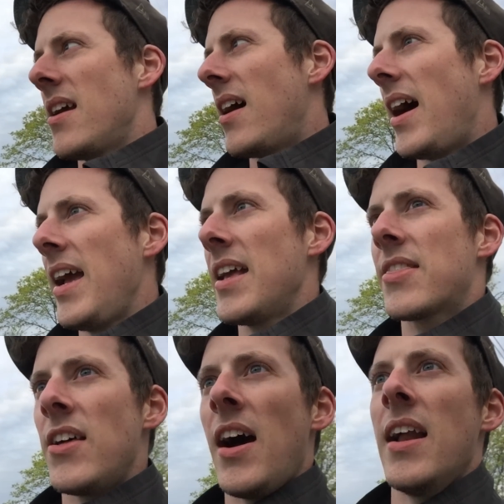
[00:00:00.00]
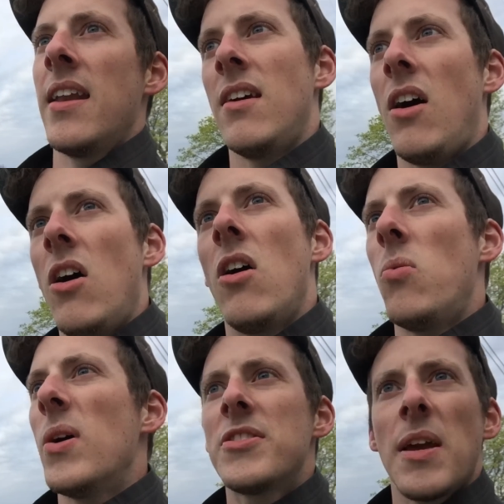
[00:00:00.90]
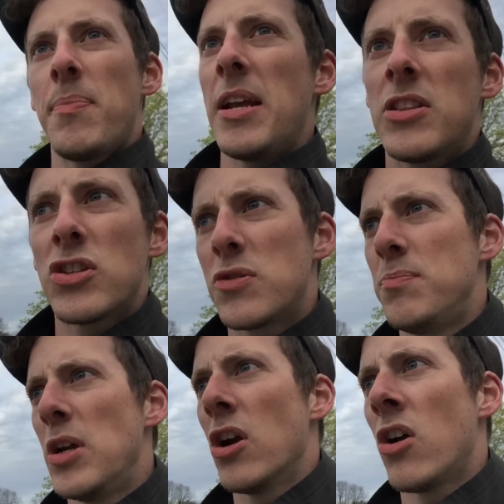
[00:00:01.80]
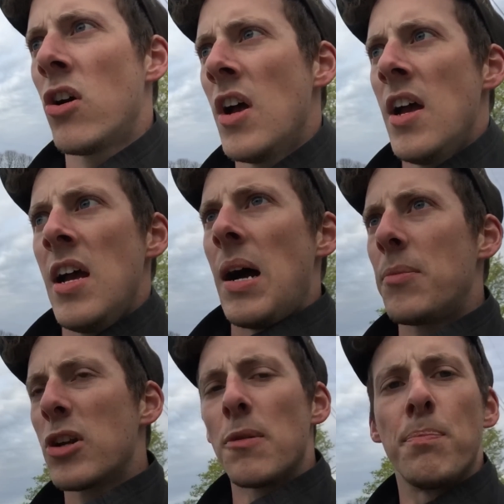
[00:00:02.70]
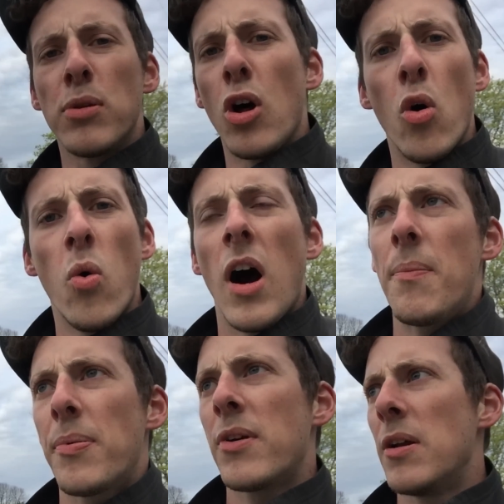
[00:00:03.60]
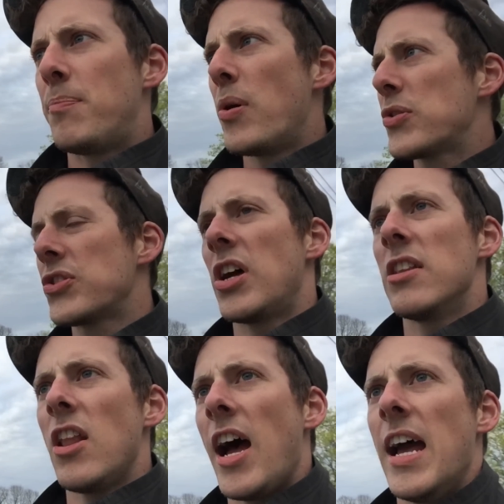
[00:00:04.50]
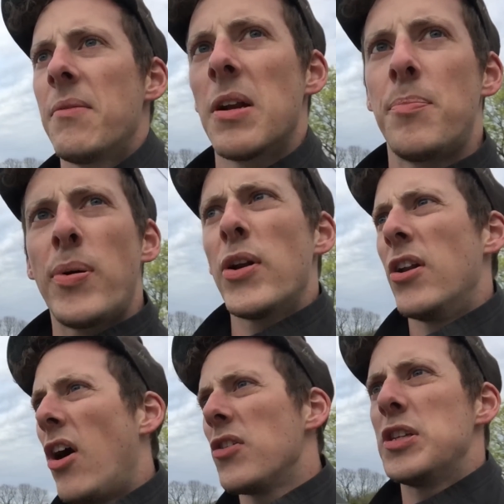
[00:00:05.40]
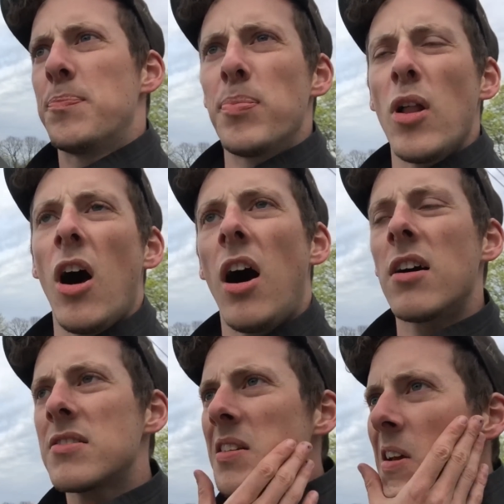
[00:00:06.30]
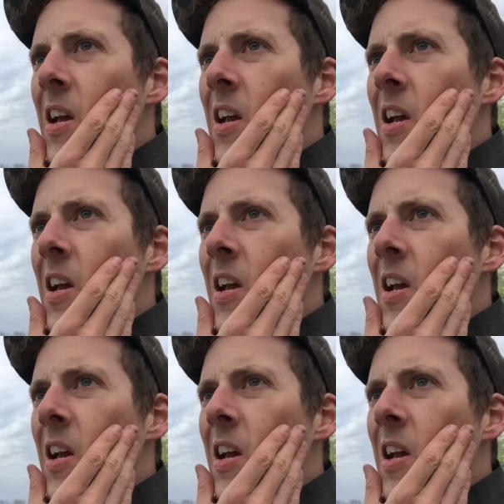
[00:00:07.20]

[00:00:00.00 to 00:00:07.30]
I had thought, oh, once I paint this mural, I'm gonna blow up, I'm gonna post it online, I'm gonna put it on all these blogs.